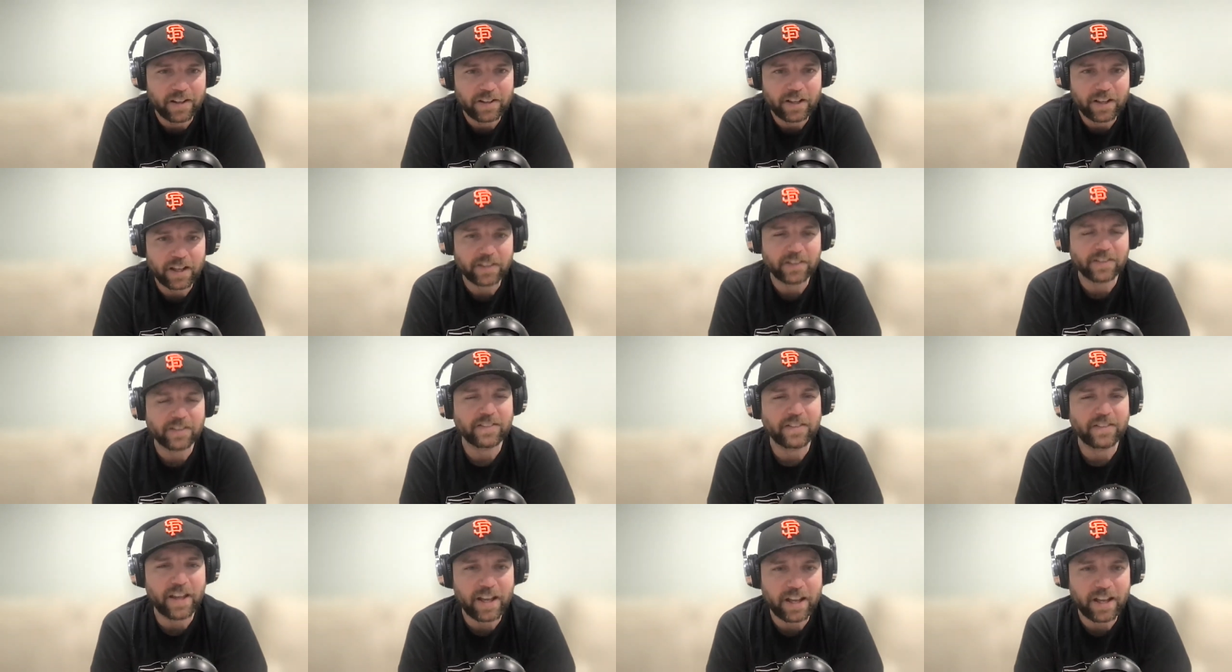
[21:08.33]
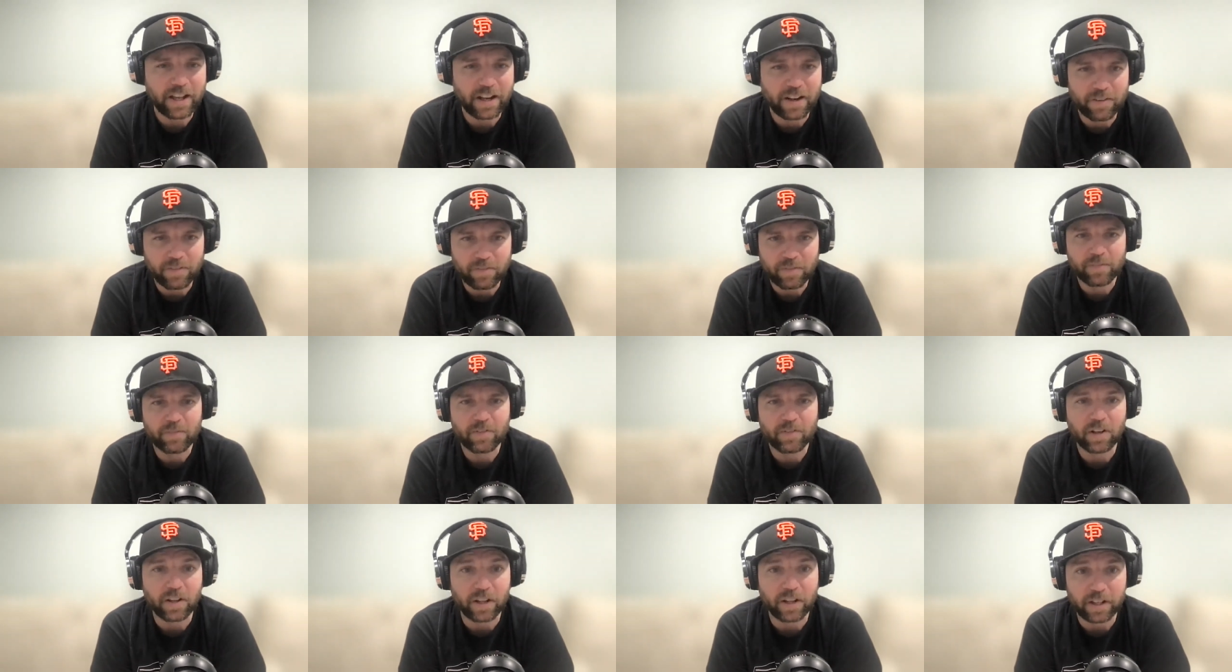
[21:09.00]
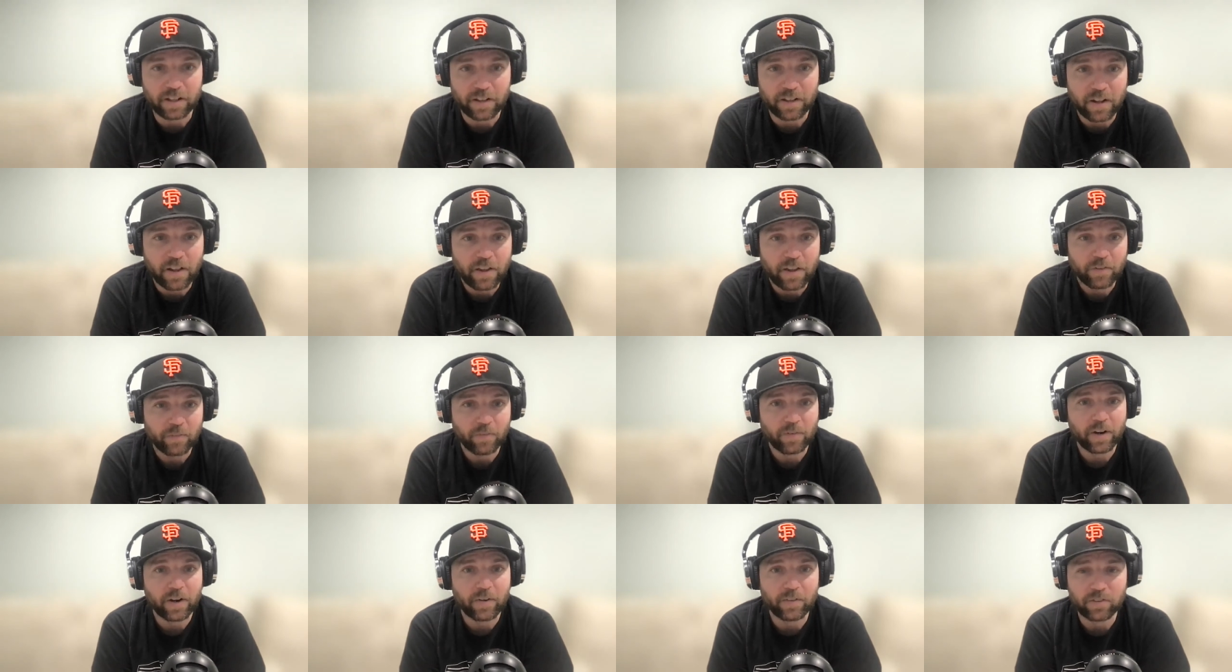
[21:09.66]
Got to take it. I remember like
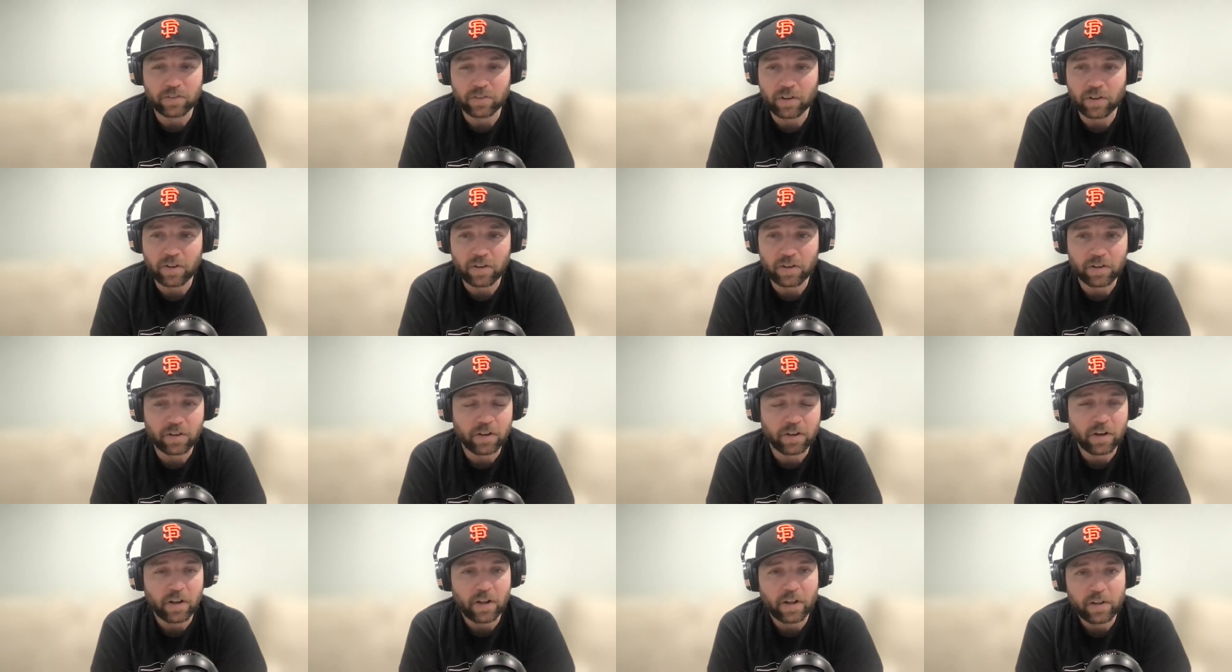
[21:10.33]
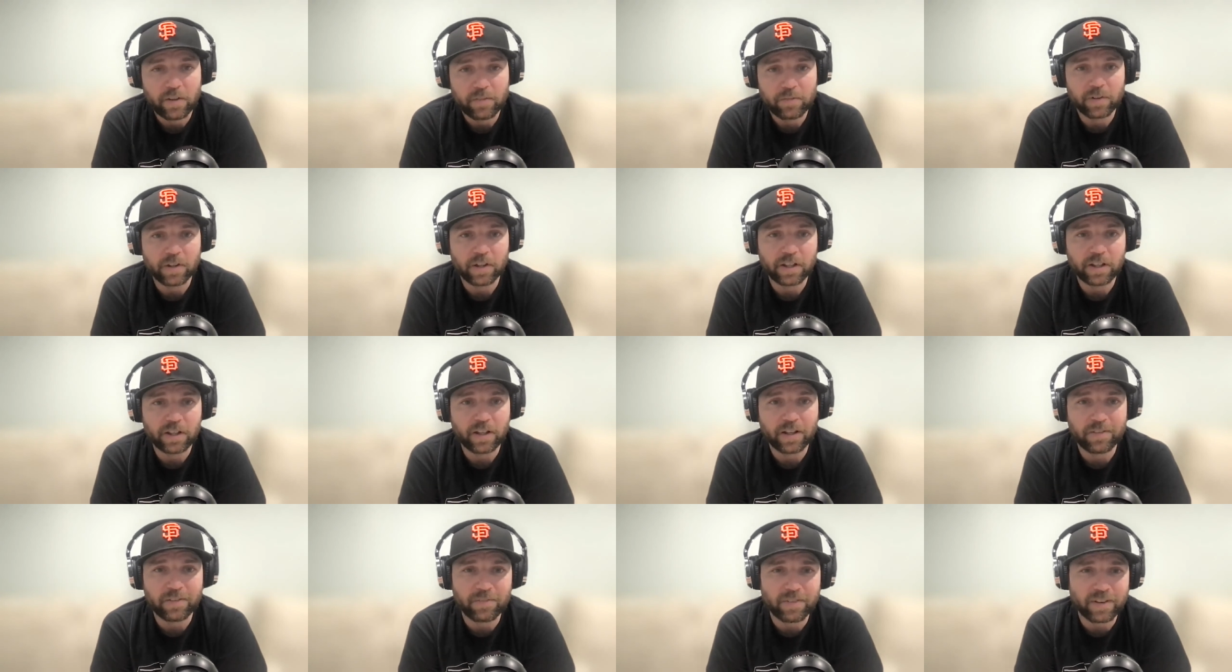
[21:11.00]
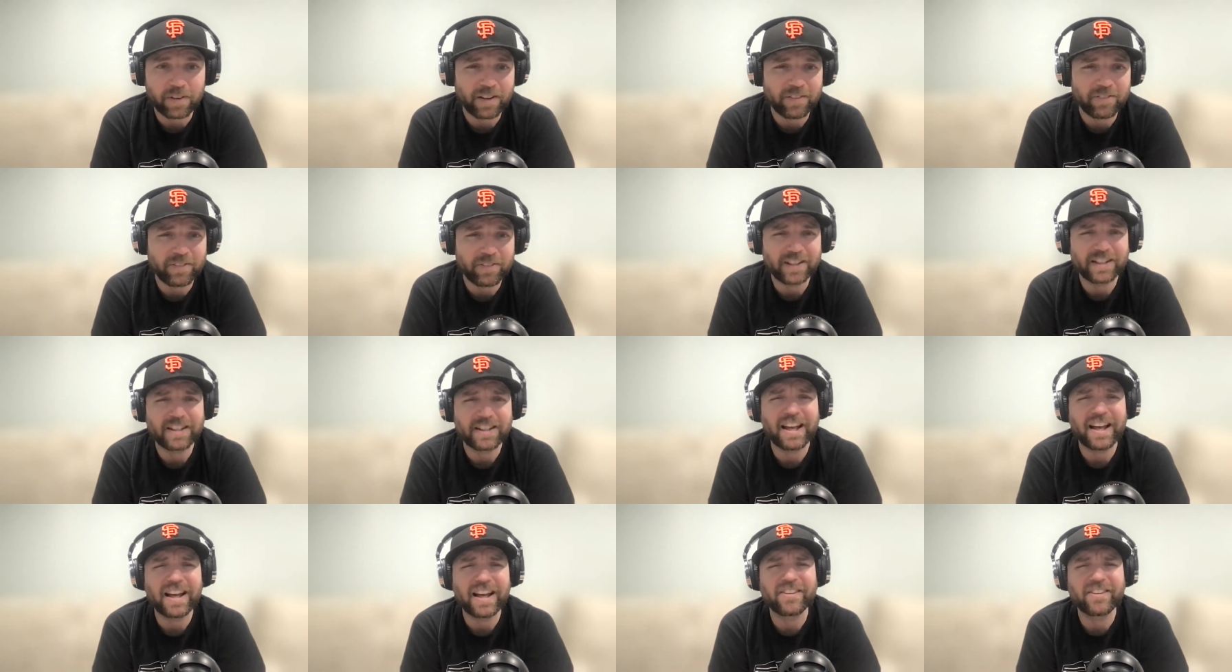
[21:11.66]
when I was younger, be like, hey, man, I'm like,
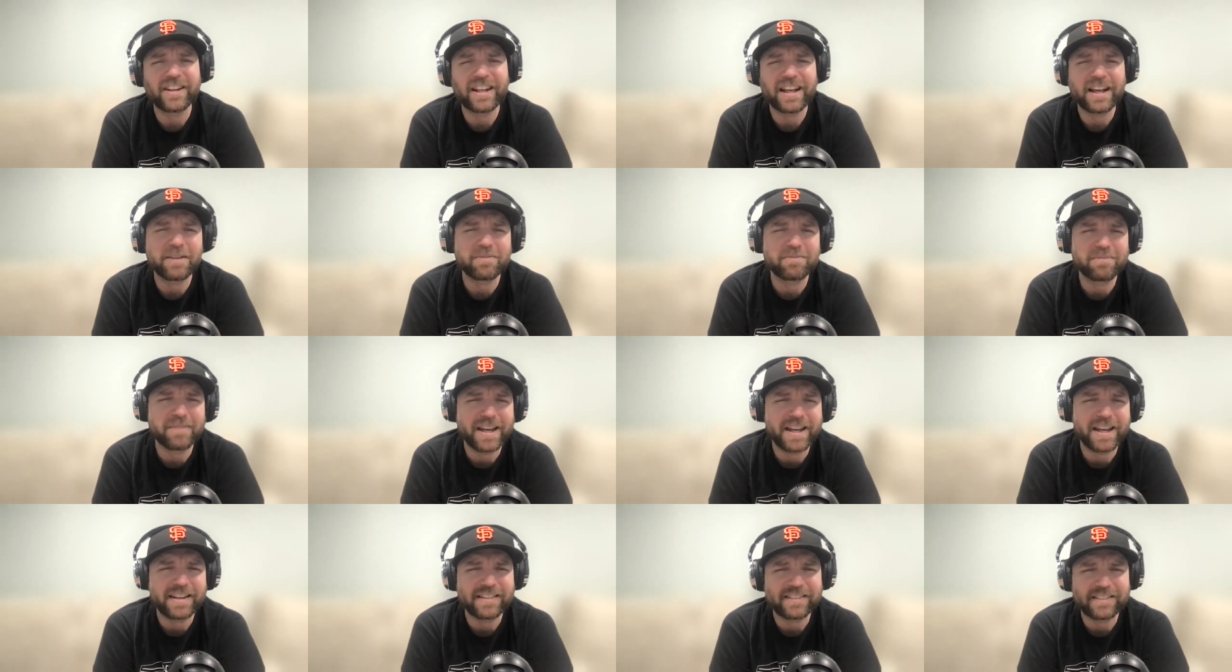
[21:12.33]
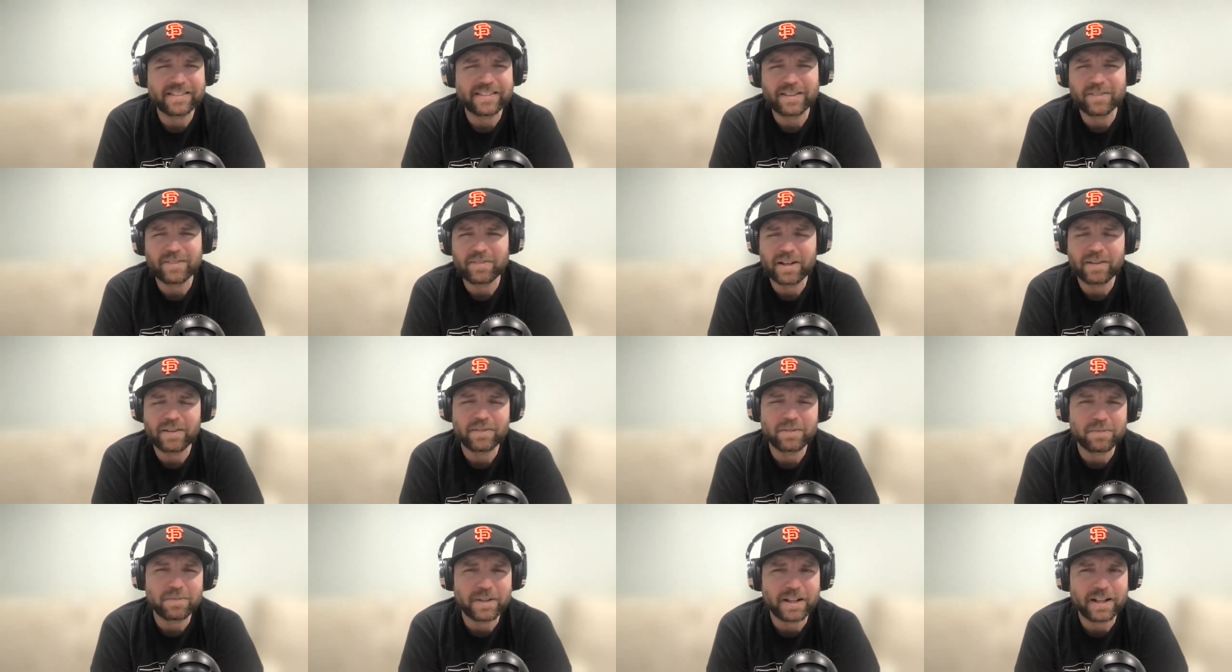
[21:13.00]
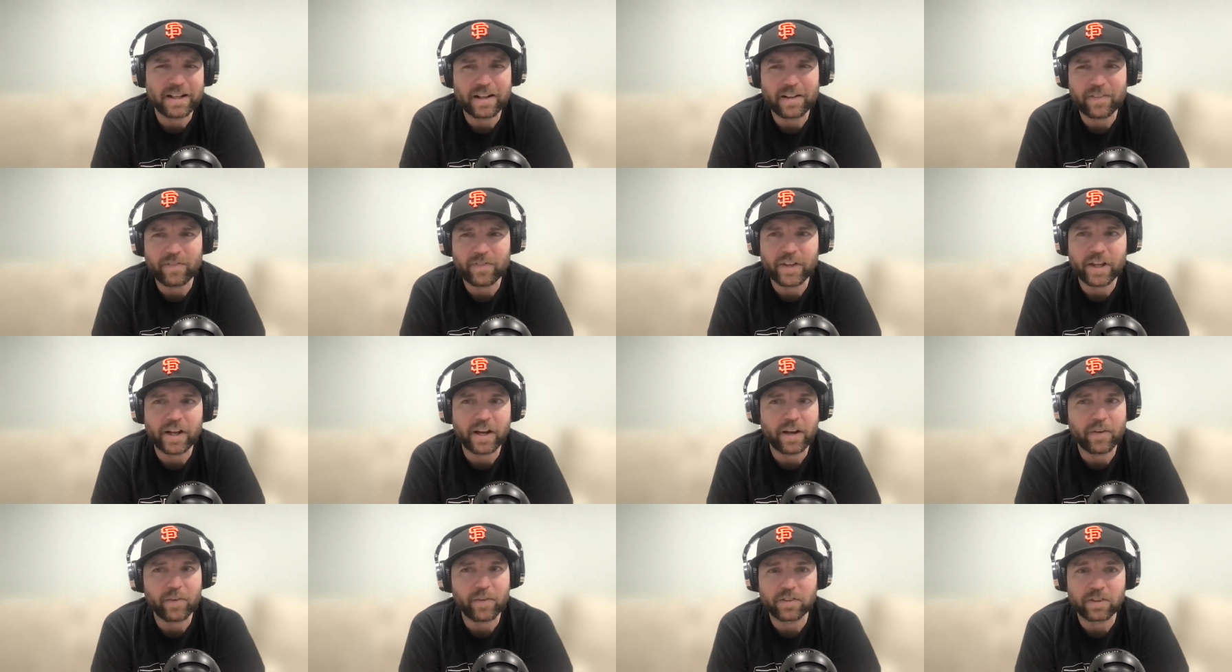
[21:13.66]
no, not medicine, blah, blah, blah. And
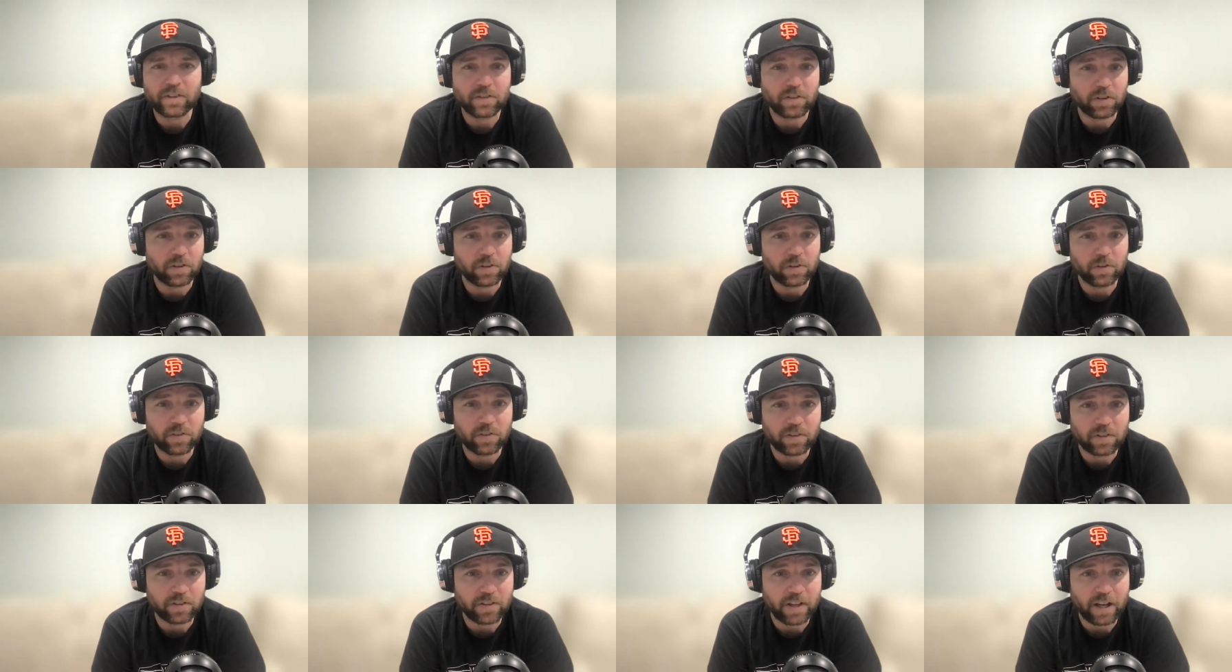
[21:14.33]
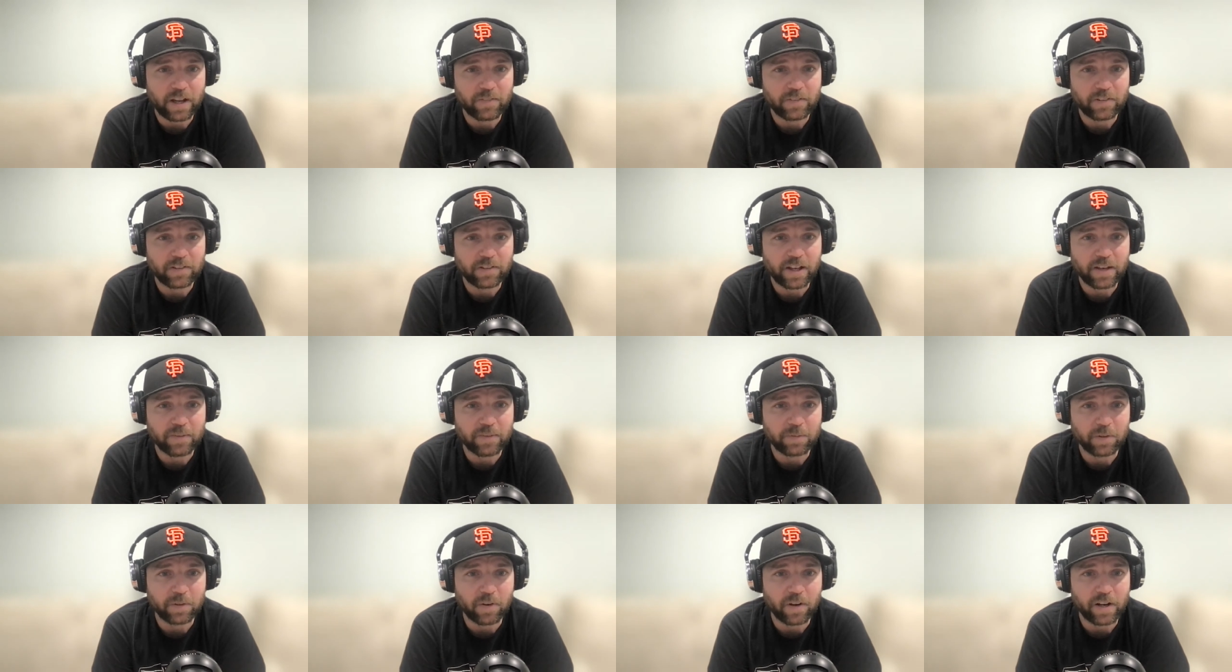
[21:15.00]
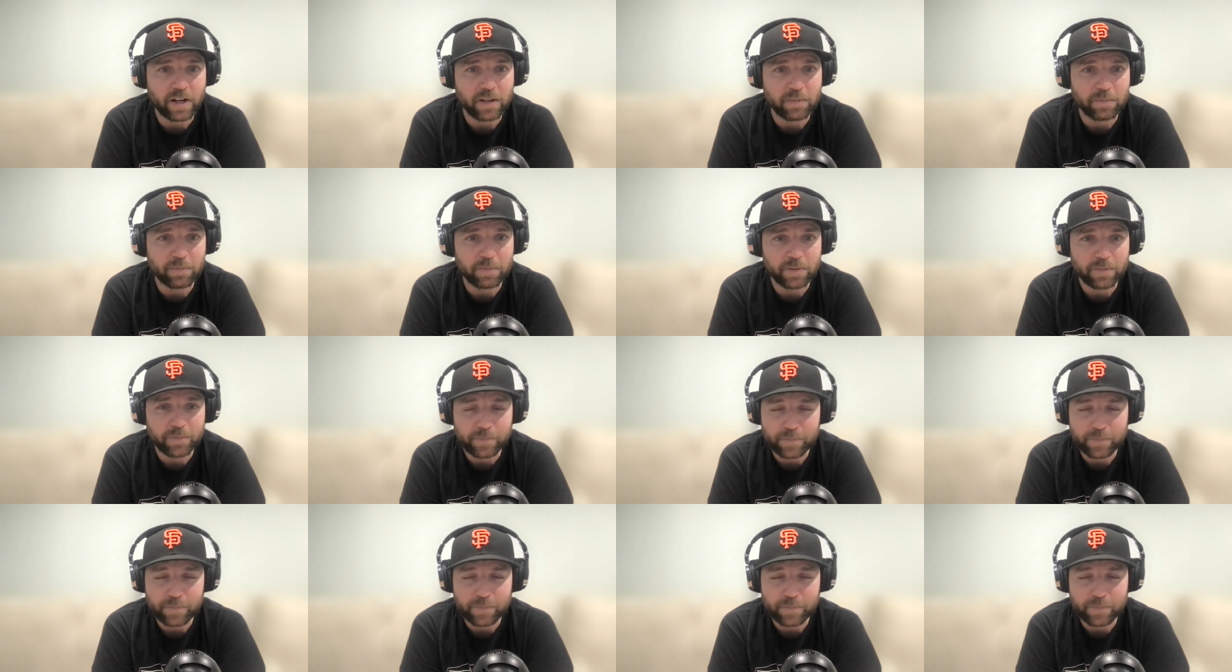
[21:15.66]
then I was introduced to Dimetapp grape.